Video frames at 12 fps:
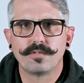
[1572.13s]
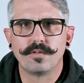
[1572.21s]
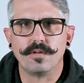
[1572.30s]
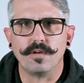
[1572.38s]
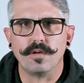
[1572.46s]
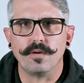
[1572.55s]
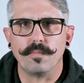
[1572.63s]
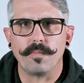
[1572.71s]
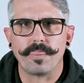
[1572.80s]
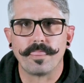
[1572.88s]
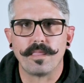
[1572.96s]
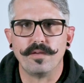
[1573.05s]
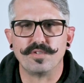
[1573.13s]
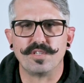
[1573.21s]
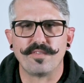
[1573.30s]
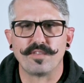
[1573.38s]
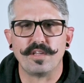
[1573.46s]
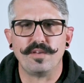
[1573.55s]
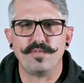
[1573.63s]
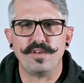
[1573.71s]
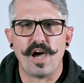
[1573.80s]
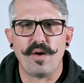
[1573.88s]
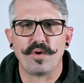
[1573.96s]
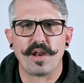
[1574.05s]
It was definitely
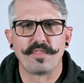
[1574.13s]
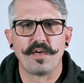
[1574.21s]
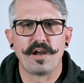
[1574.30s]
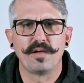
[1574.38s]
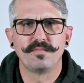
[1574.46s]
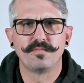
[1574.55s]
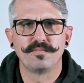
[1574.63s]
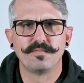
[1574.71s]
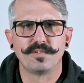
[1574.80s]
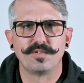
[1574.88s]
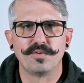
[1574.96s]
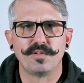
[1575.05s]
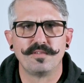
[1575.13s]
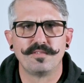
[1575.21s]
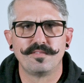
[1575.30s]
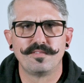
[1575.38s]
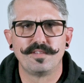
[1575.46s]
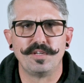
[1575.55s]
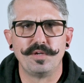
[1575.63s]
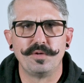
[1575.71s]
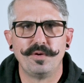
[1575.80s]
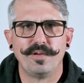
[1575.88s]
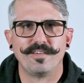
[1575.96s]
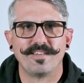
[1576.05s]
not what I thought I was joining to
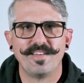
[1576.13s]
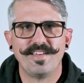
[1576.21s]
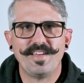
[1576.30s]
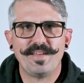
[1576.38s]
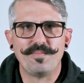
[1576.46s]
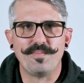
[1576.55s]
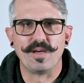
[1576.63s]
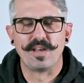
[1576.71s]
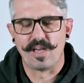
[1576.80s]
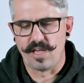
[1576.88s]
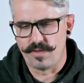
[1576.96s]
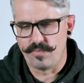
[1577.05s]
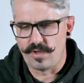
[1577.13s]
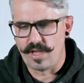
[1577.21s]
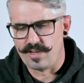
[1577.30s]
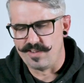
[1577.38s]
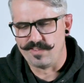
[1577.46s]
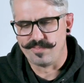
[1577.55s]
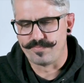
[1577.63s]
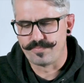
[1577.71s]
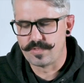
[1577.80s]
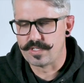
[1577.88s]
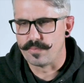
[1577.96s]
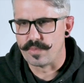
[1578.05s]
do. But we had to do
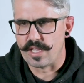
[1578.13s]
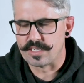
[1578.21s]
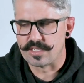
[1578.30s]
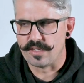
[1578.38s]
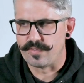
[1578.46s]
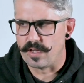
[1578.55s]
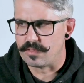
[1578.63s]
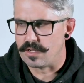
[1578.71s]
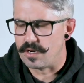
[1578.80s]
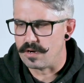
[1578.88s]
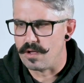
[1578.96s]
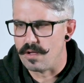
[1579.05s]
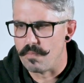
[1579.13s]
some of that stuff out there.